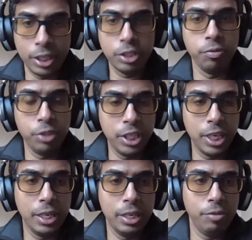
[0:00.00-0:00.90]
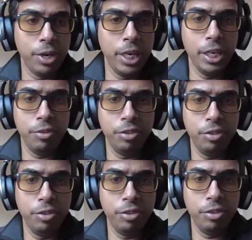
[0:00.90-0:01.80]
obviously a very
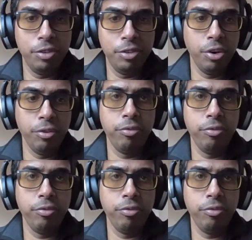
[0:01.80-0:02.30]
inefficient way of